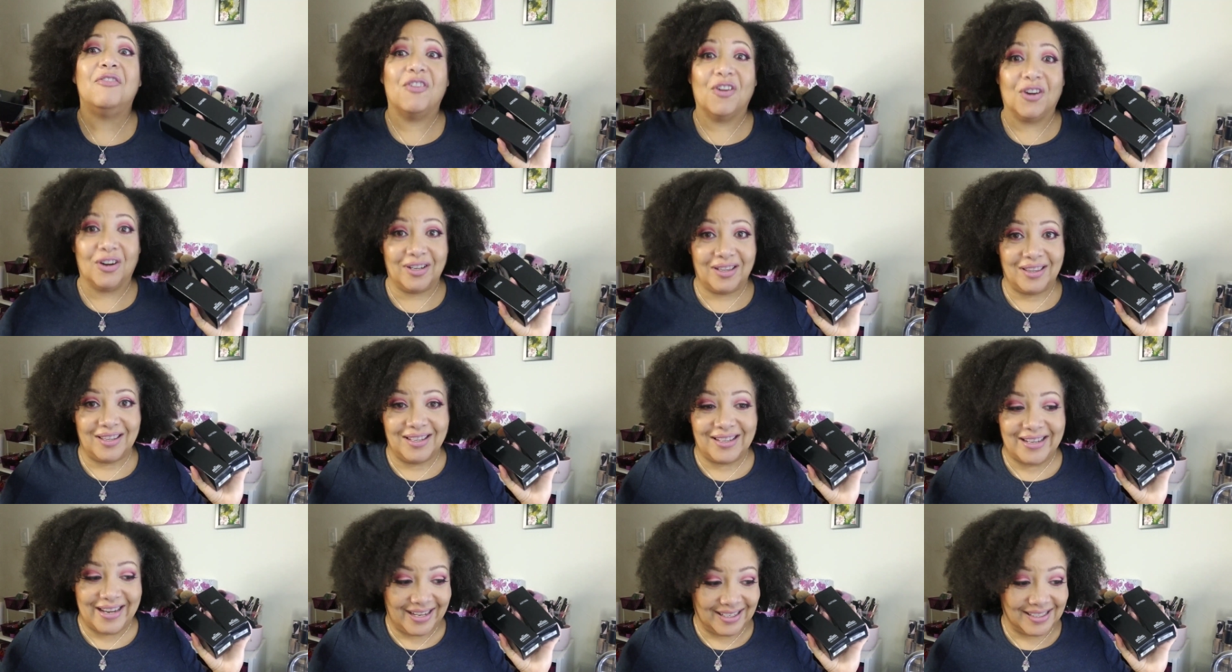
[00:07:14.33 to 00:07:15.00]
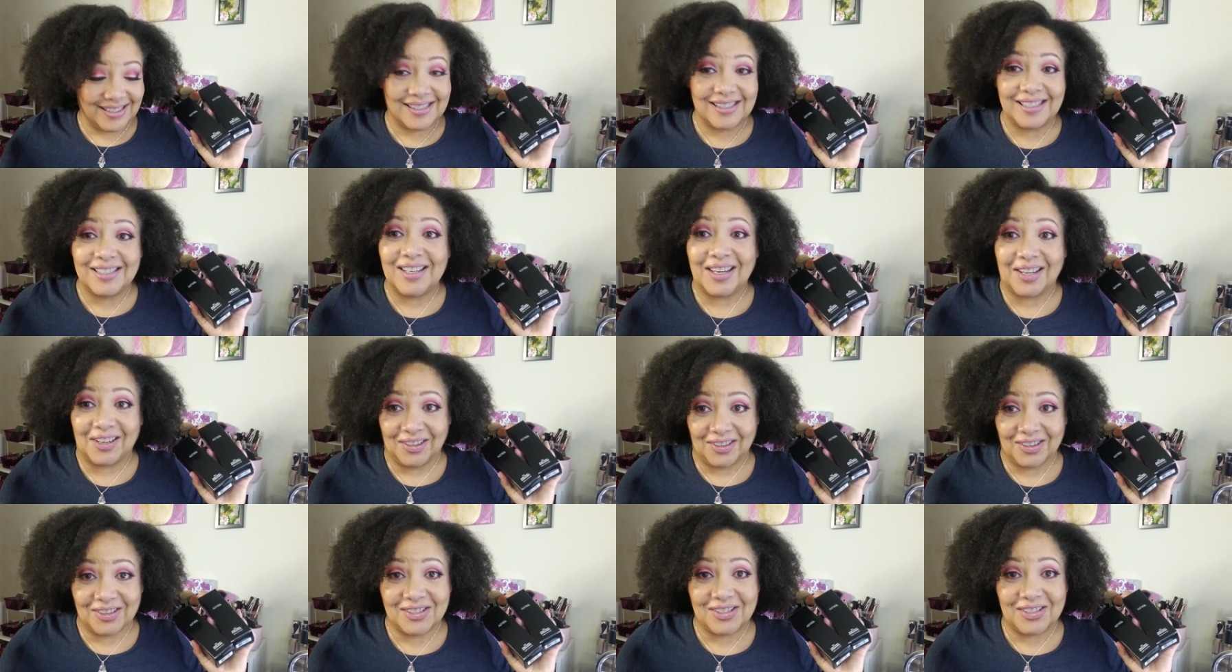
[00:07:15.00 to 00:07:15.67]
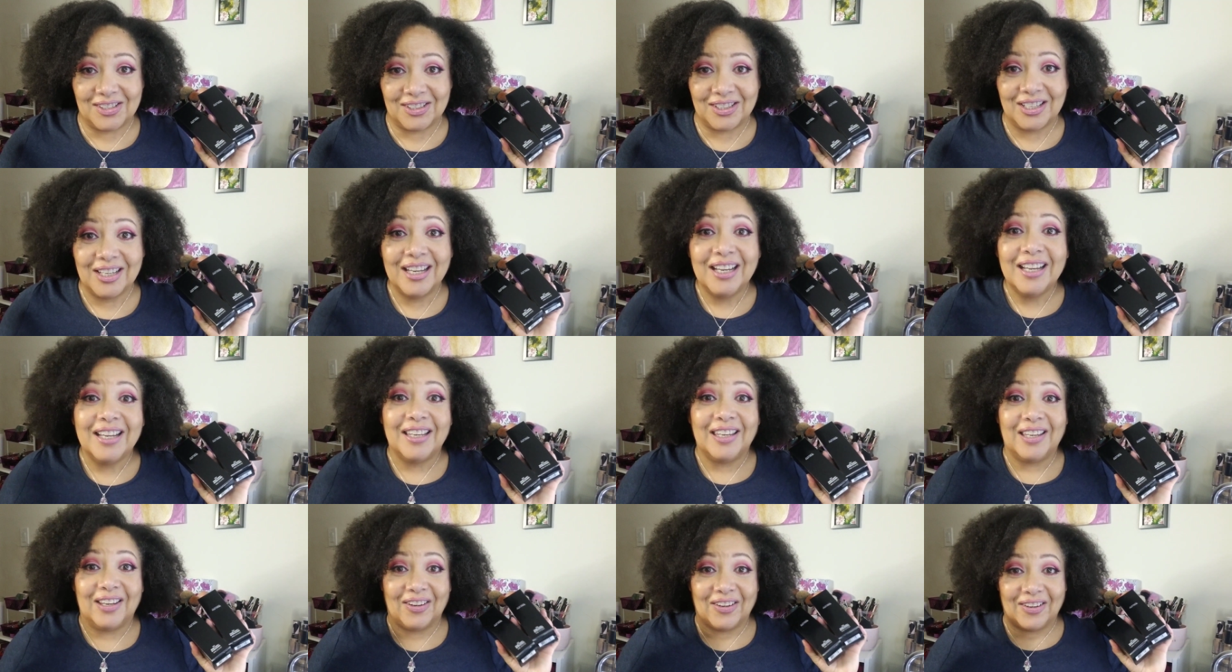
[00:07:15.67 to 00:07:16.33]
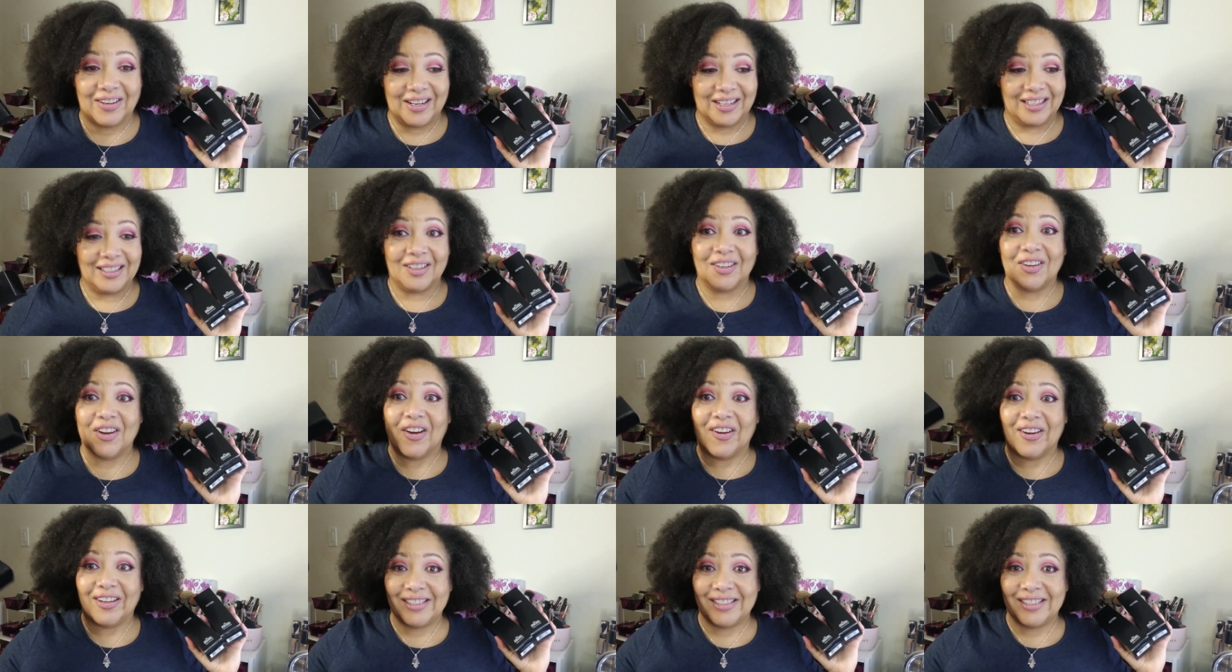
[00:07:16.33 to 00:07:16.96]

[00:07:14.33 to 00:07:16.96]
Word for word: for the next year, year, you know,